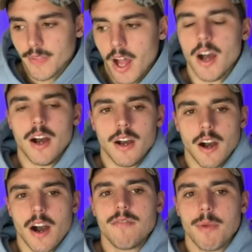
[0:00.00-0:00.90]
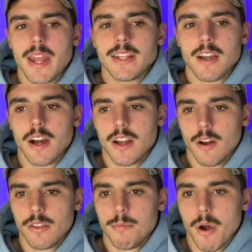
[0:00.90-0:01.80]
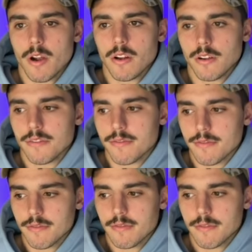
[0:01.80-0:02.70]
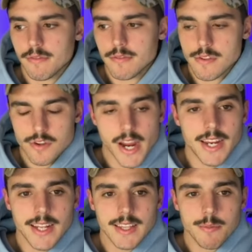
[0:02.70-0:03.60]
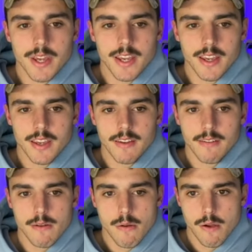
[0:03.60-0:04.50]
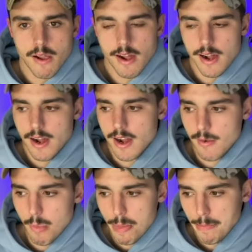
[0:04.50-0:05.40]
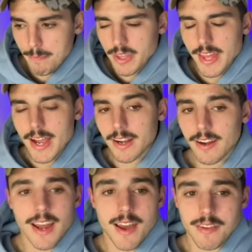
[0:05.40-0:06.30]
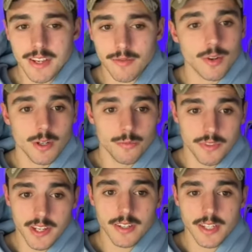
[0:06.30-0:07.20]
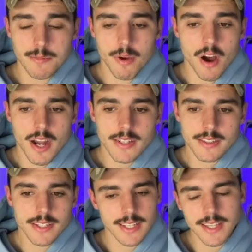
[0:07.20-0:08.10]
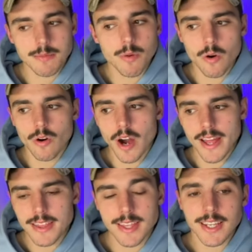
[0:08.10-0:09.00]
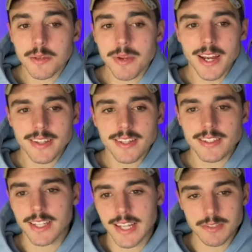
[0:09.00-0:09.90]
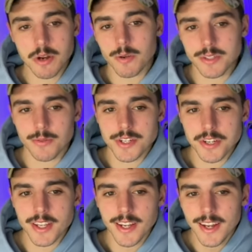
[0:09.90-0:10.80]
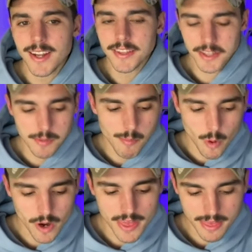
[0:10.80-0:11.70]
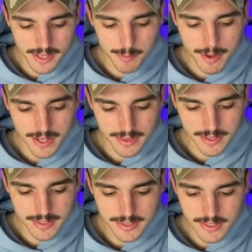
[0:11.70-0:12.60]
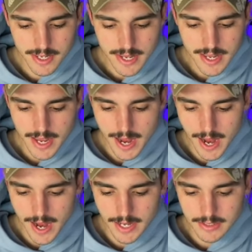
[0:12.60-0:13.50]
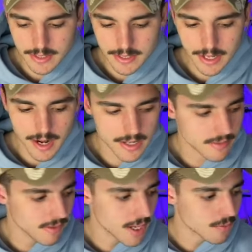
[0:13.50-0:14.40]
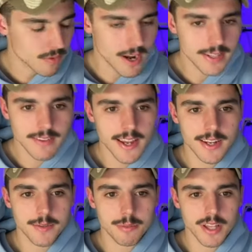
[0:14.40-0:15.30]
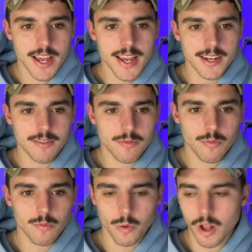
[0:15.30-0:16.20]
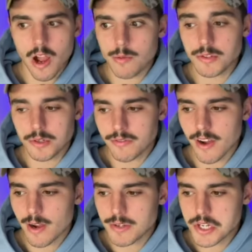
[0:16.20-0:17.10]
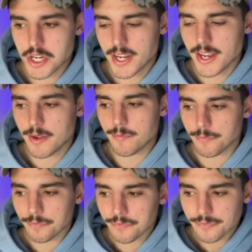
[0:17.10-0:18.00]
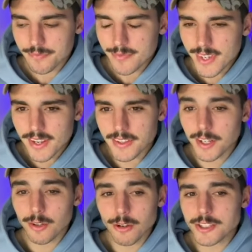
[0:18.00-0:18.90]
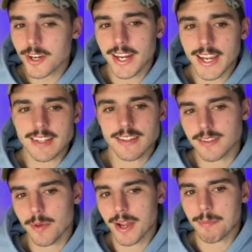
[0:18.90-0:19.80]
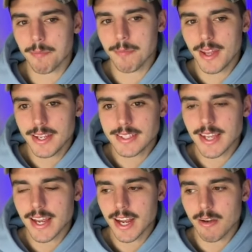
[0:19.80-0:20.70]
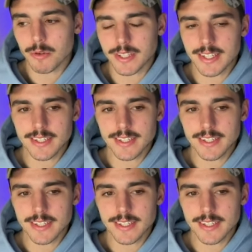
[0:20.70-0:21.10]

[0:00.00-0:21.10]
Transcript: I've been kind of on the boat of trading the pick. Um, without kind of having a real deal in mind. And then the more I think about this, like that's where I was originally, then the more I think about this and kind of like write down a plan of what I would do if I was GM, the closer I get to like saying I would